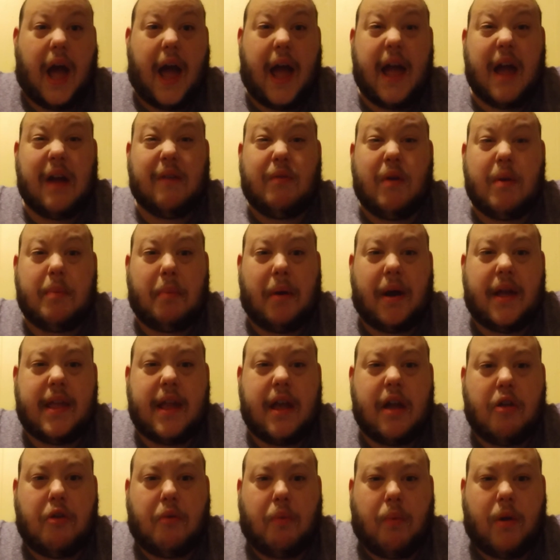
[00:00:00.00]
Hi
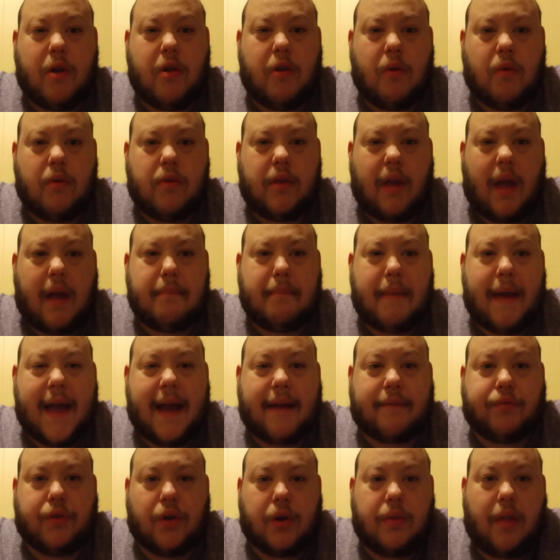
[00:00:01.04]
everybody, it's Richard and I'm
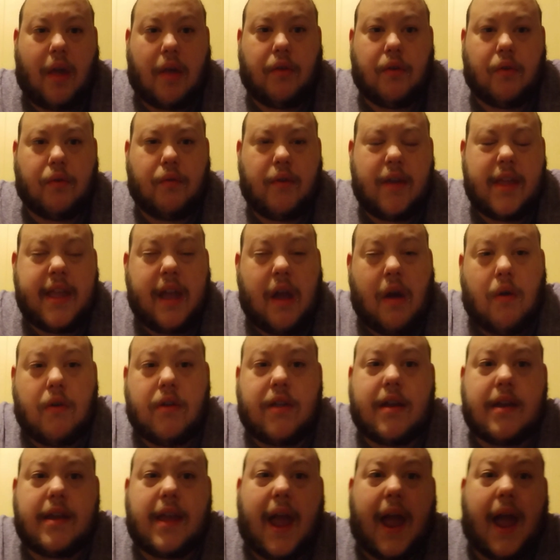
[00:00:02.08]
back for another video
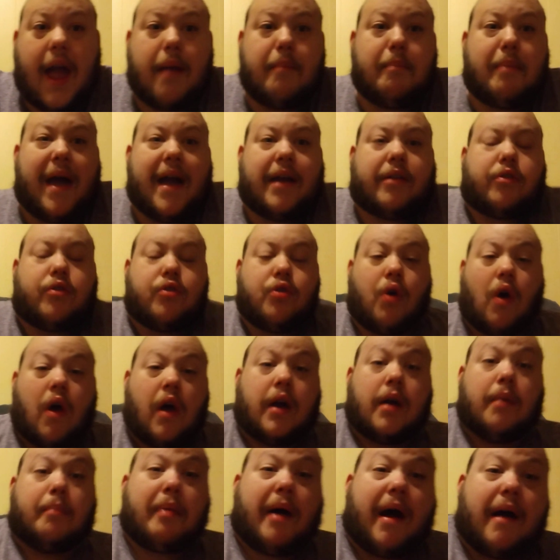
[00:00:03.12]
and today I'm back to
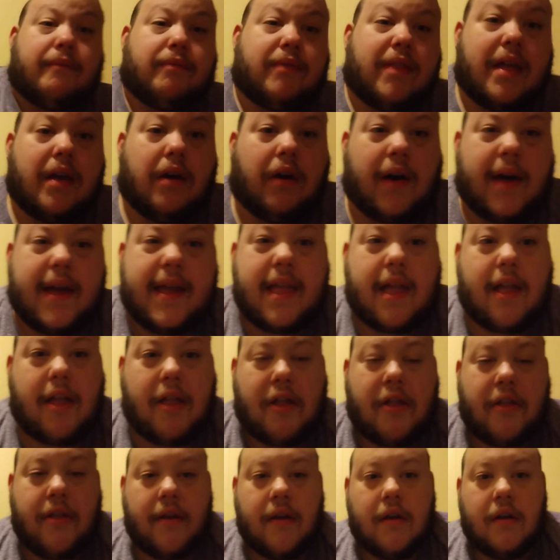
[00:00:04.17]
talk about the
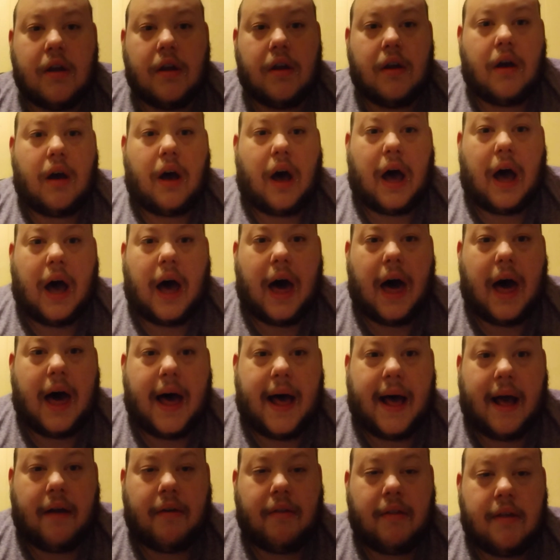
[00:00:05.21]
latest
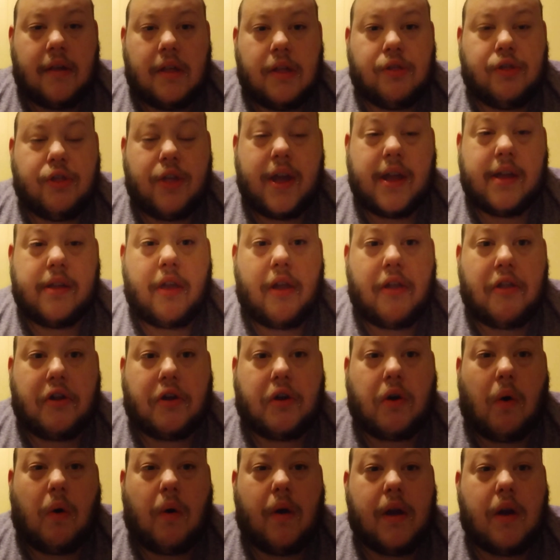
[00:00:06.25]
uh, thing that's
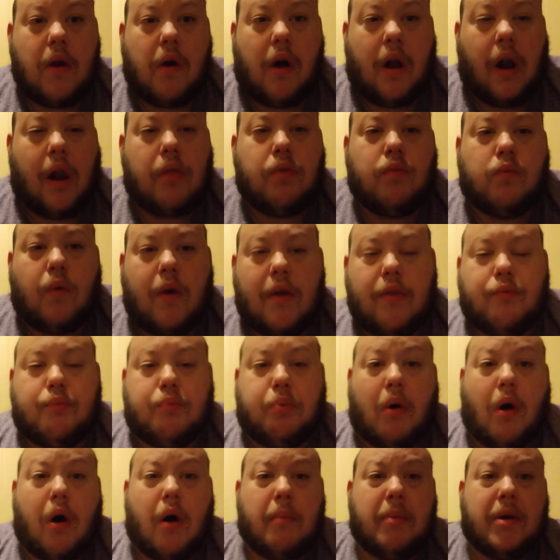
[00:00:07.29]
going on with
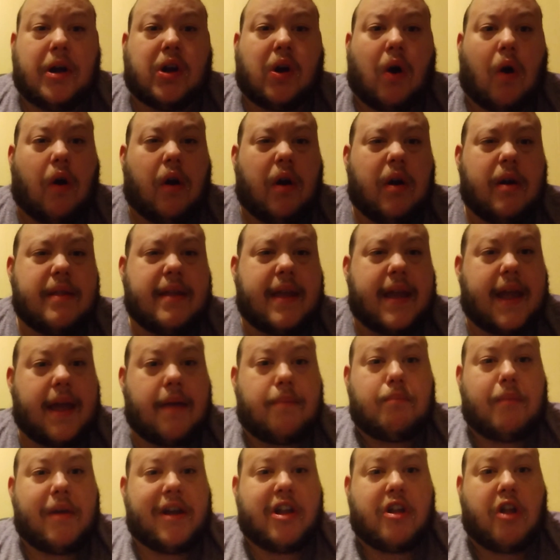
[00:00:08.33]
Paul McCartney
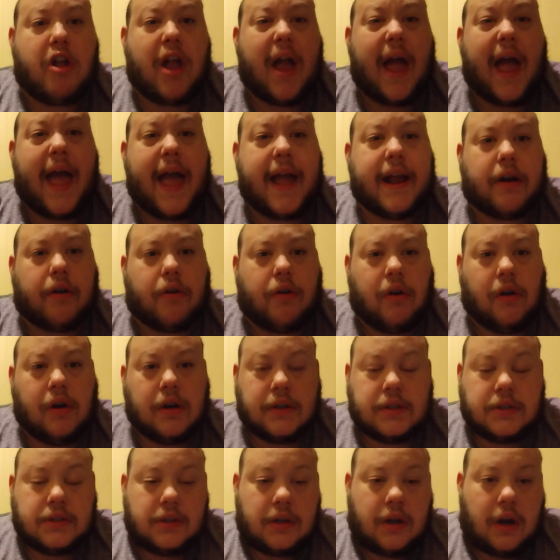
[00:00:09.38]
and Mick Jagger.
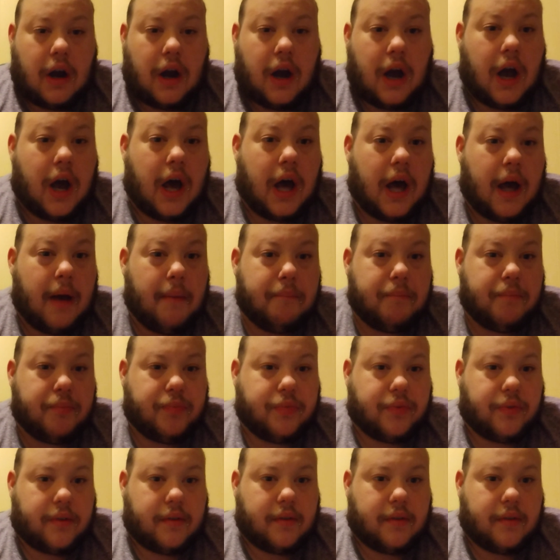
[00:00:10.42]
Um,